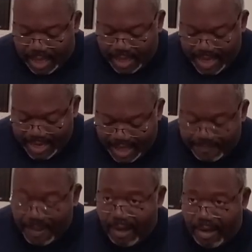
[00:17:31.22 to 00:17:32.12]
he
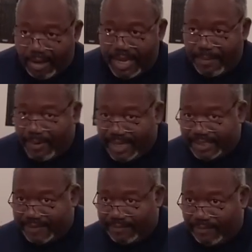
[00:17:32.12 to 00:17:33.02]
left Paul in
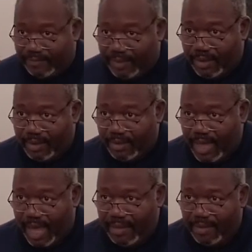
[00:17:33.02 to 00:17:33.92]
prison.
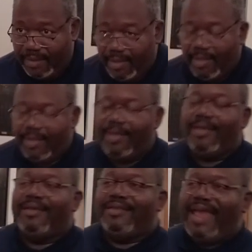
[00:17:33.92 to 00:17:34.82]
Okay?
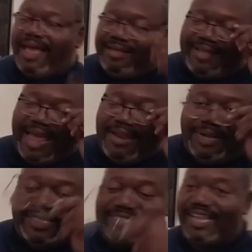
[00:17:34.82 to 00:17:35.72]
Now, I
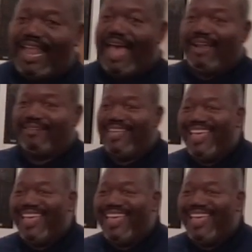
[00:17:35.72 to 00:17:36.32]
know this is a lot.